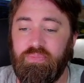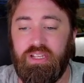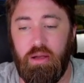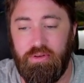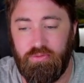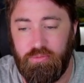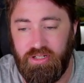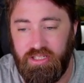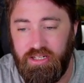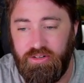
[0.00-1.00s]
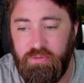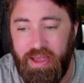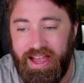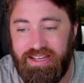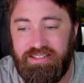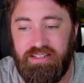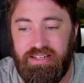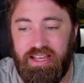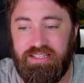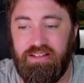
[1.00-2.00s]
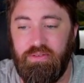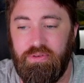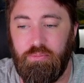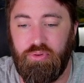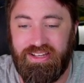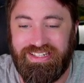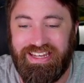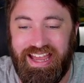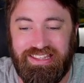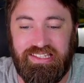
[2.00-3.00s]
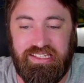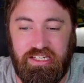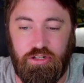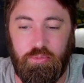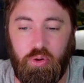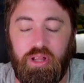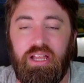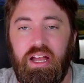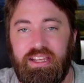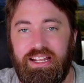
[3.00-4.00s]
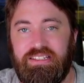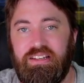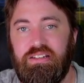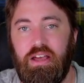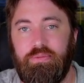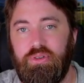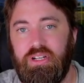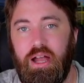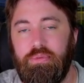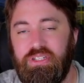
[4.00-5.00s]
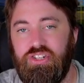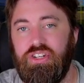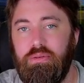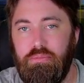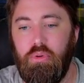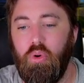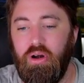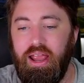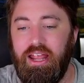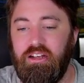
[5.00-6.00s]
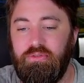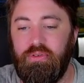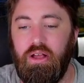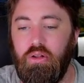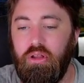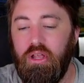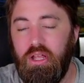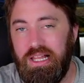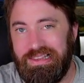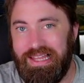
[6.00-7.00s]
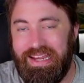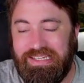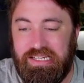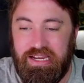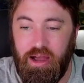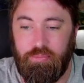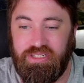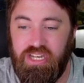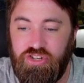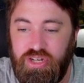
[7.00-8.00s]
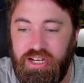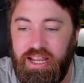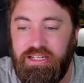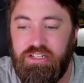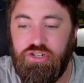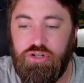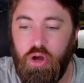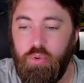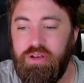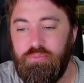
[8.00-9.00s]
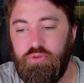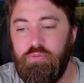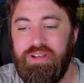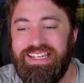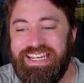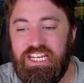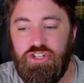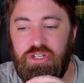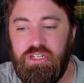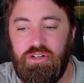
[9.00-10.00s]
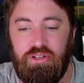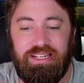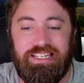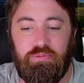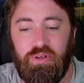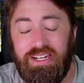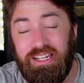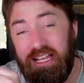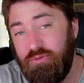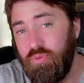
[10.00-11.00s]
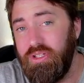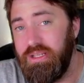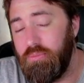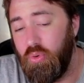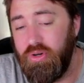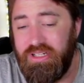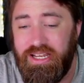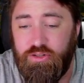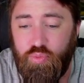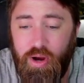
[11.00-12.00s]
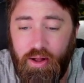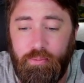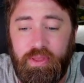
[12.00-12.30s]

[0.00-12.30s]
coming from Toledo, he passed the test of impressing at the Senior Bowl against tougher competition, more NFL-like competition, and he's shown improvement each year that he's played, and that's really important as well.